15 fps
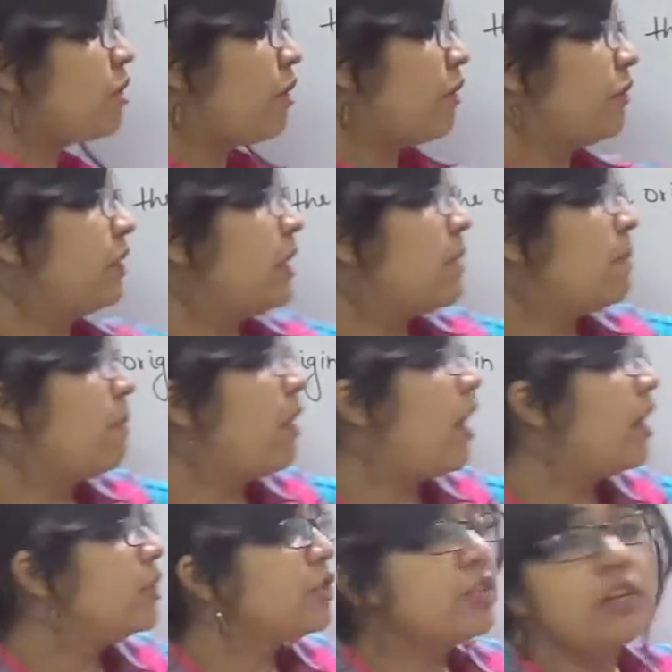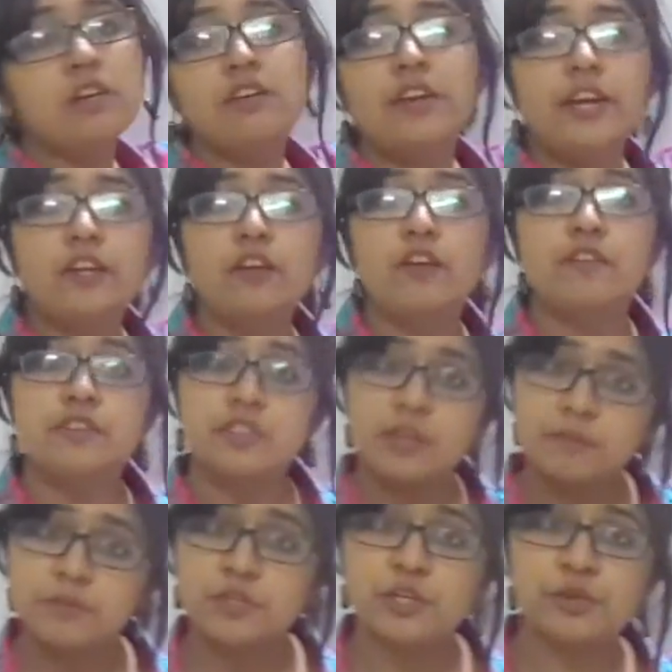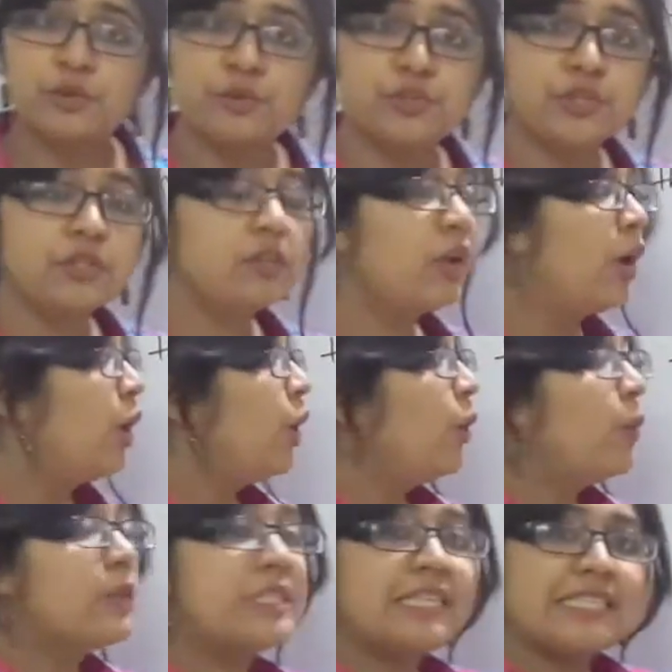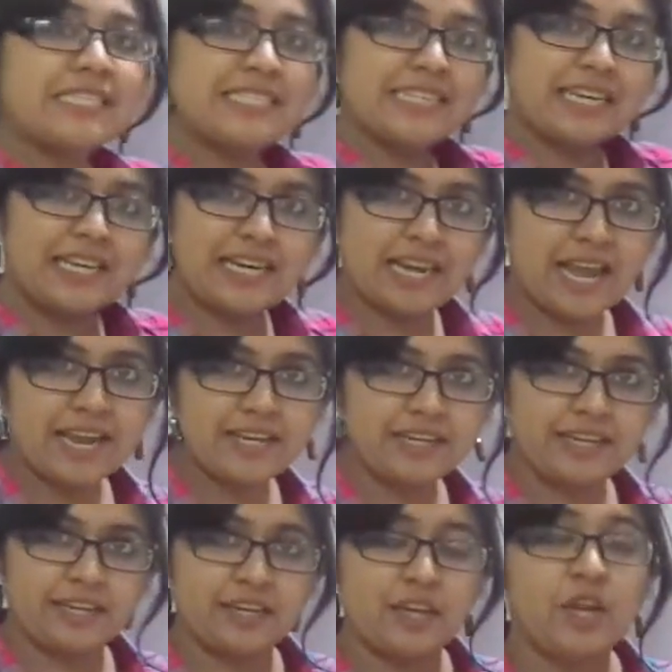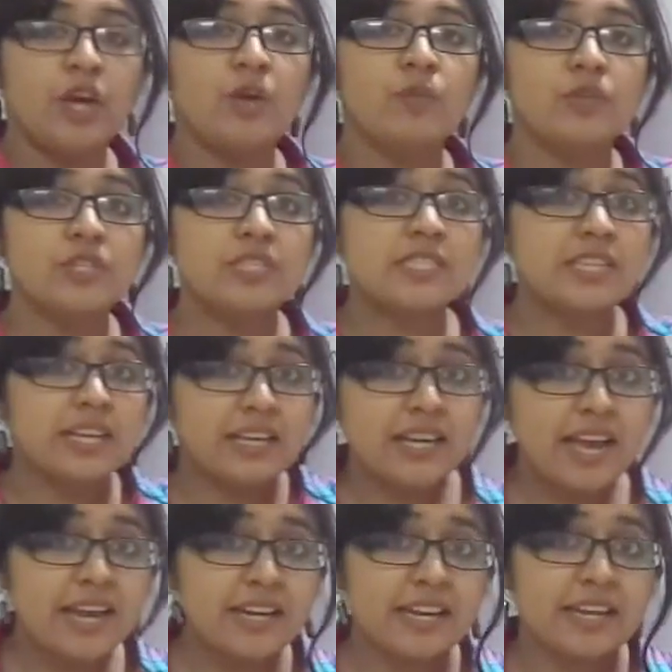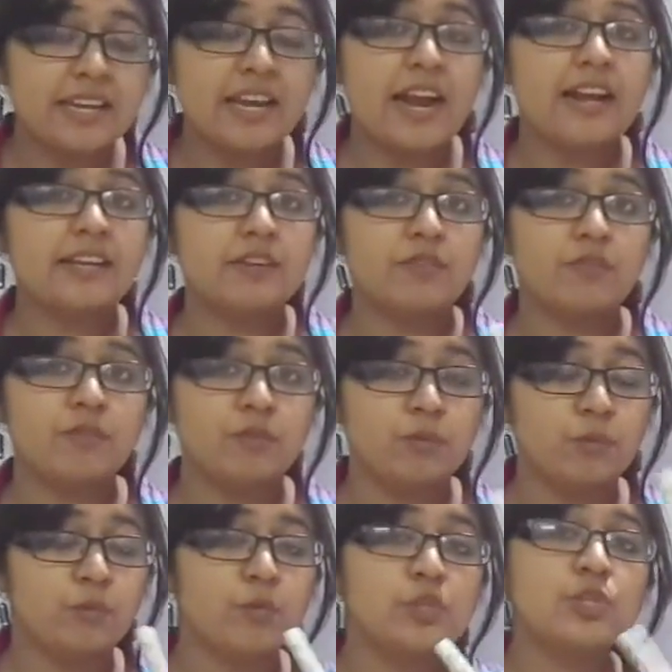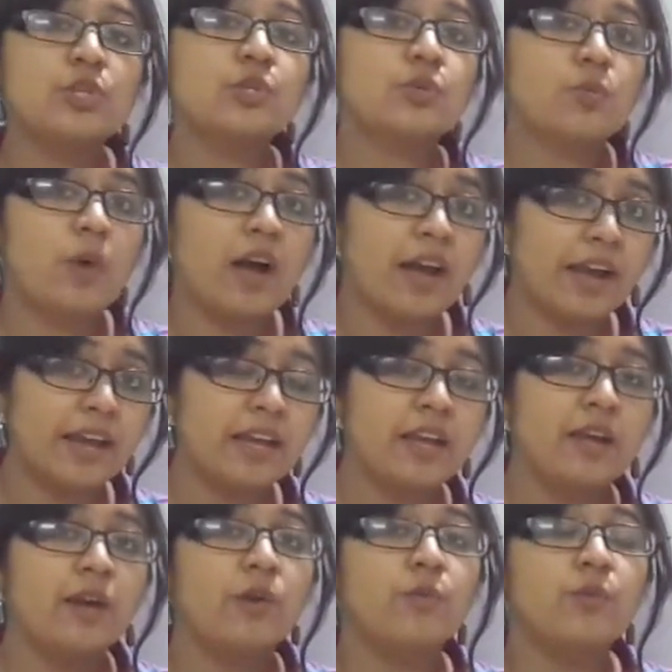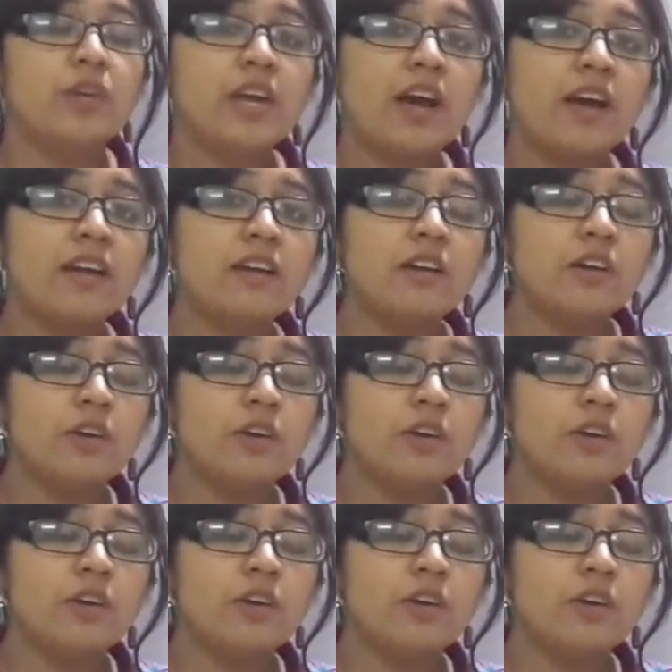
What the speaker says: of the marginal rate of substitution, which is declining, and which is why we are